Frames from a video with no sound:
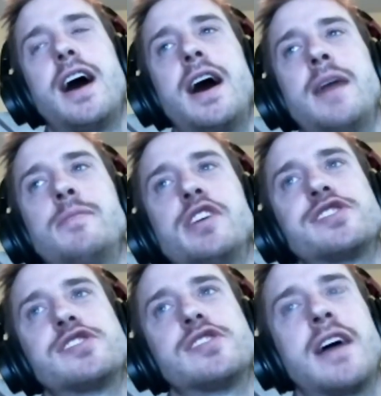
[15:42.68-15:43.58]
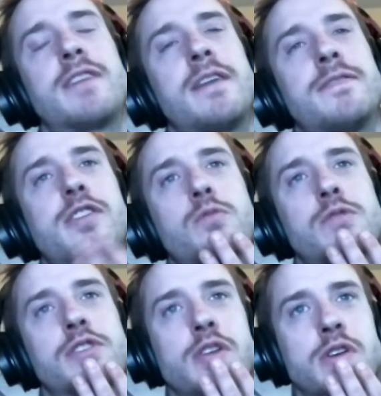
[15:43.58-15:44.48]
I'm not sure, I forget the
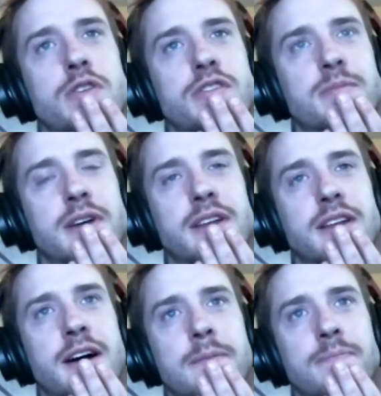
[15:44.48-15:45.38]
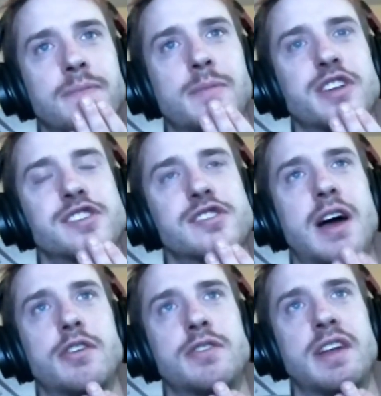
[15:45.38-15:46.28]
word you used, but I'm not sure
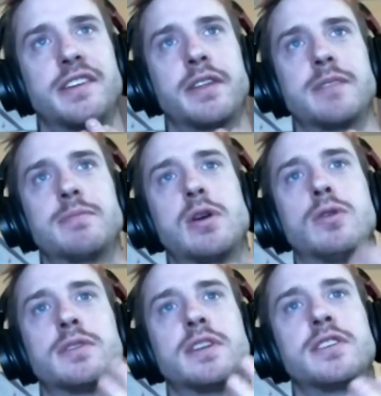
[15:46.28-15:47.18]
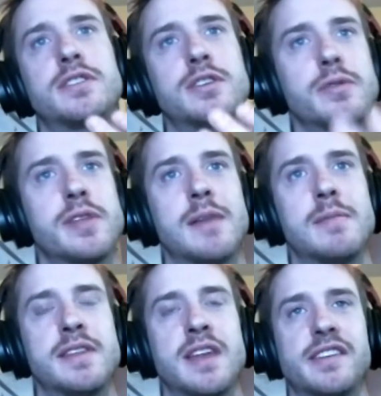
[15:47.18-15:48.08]
how you're necessarily beholden to them
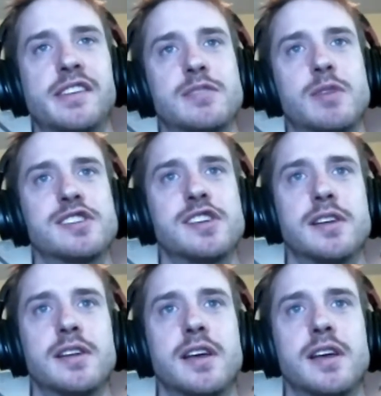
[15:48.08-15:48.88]
in that situation,